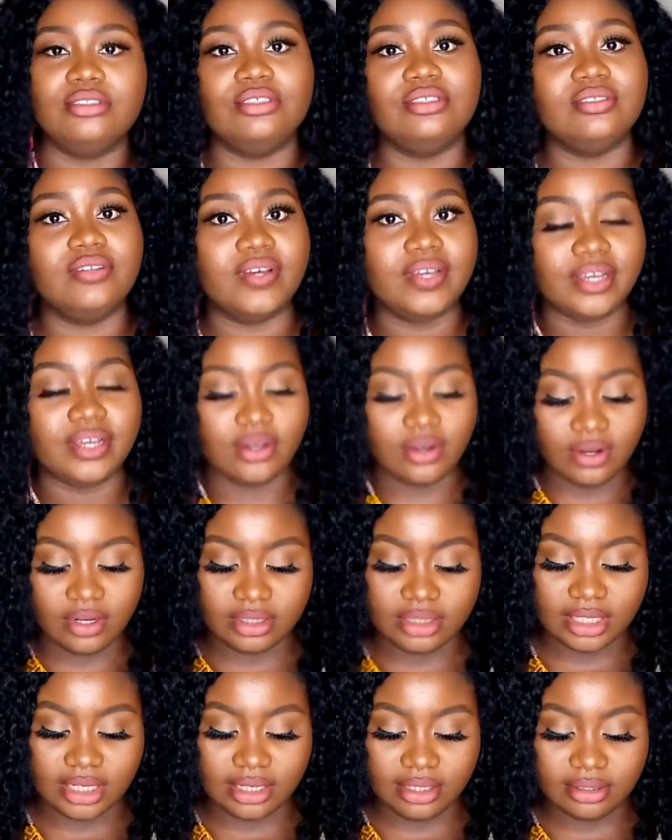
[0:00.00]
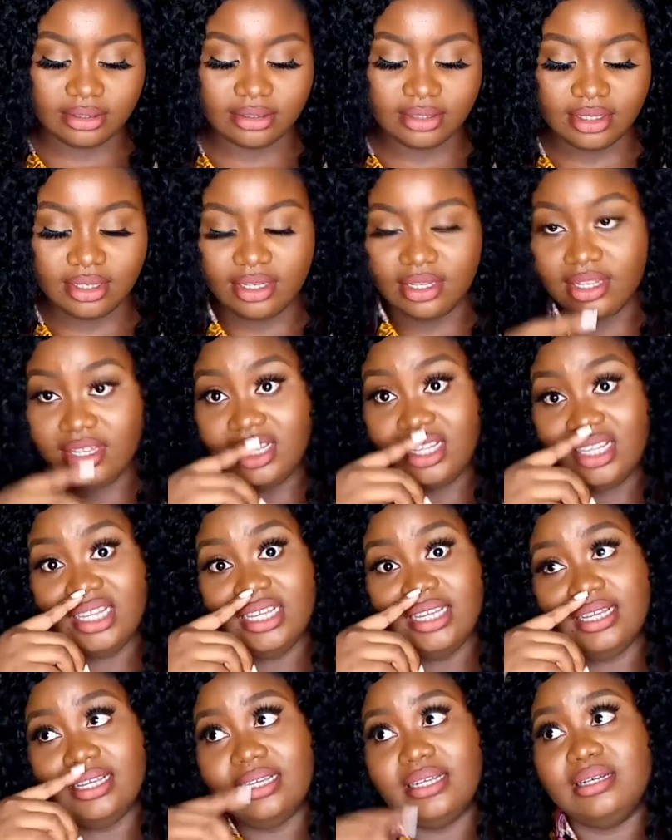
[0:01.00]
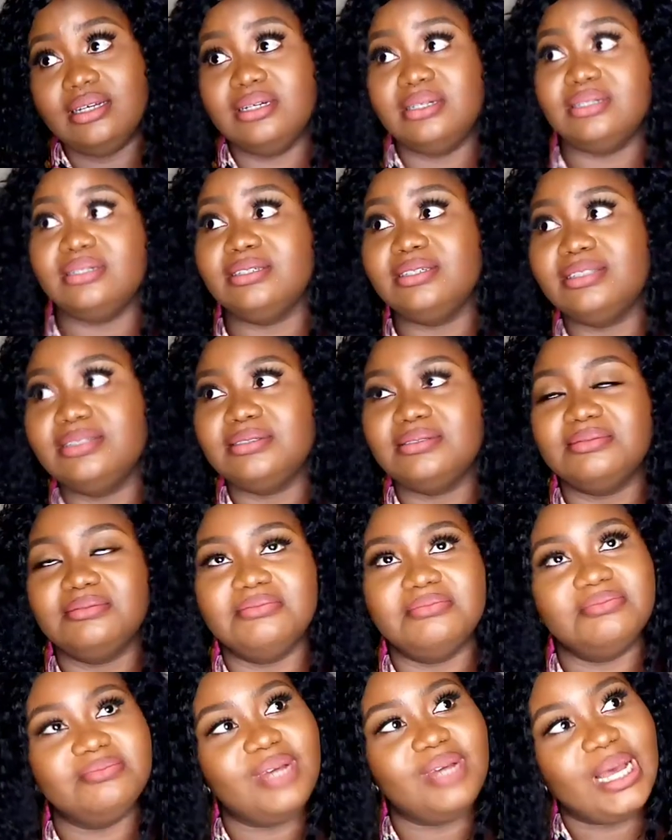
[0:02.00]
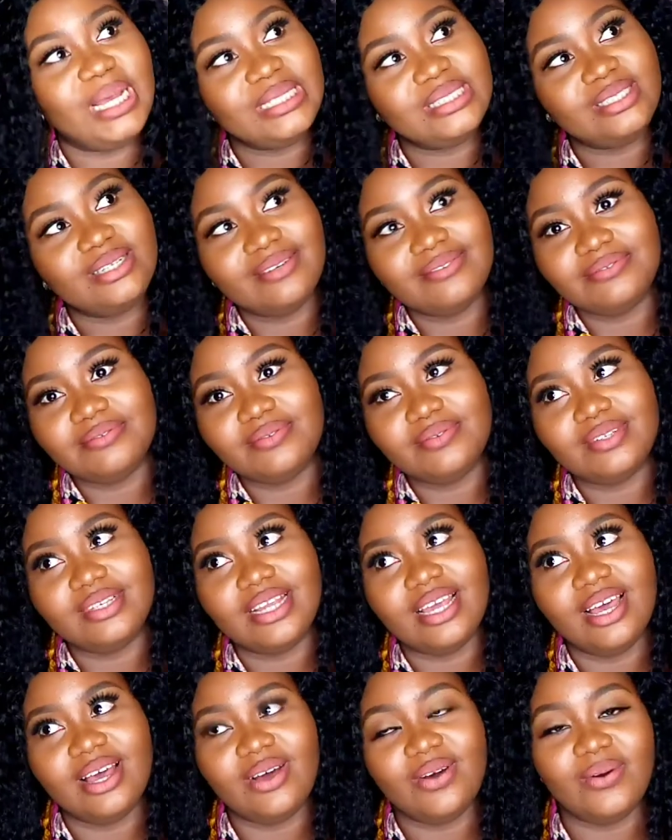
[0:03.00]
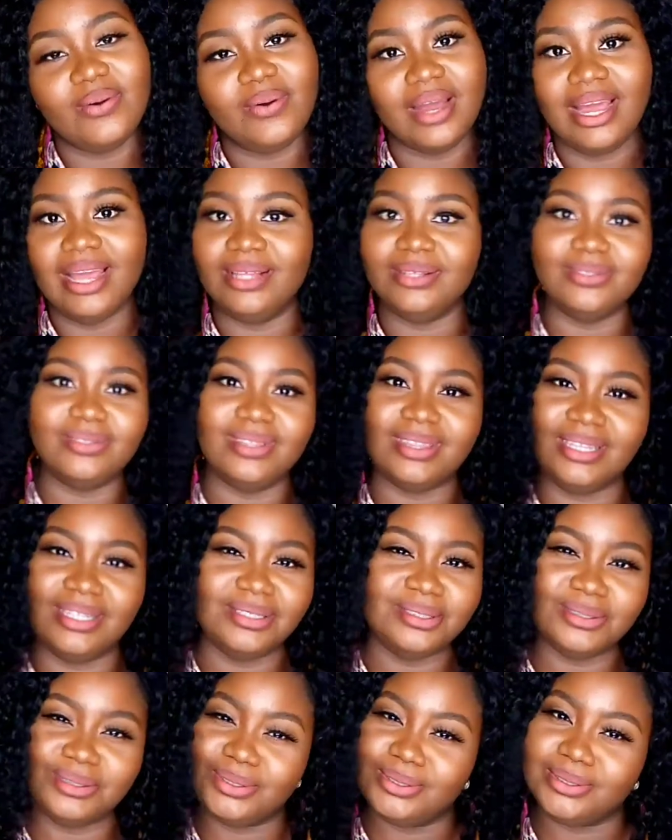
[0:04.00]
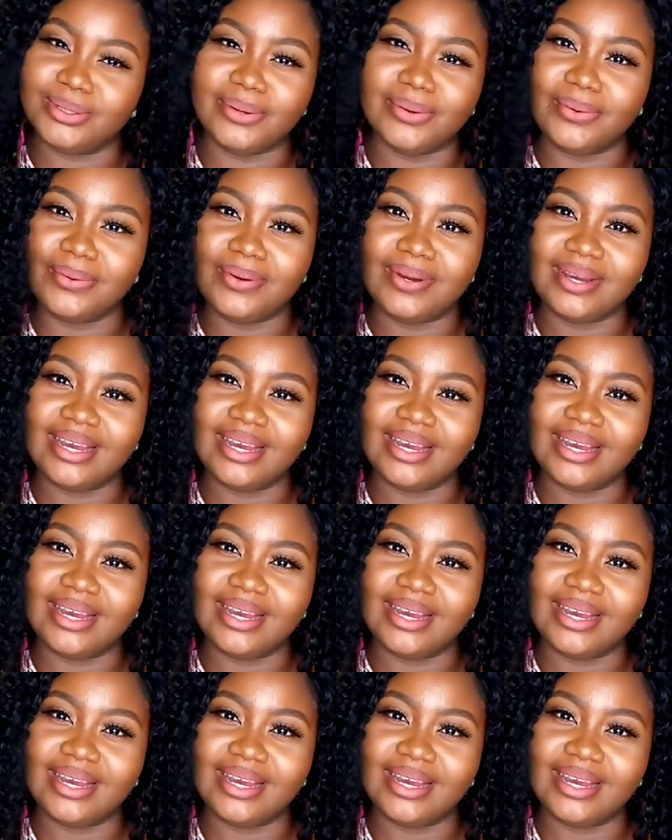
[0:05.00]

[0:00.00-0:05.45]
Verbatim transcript: Do you know a holder? Um, as of now, I don't think so.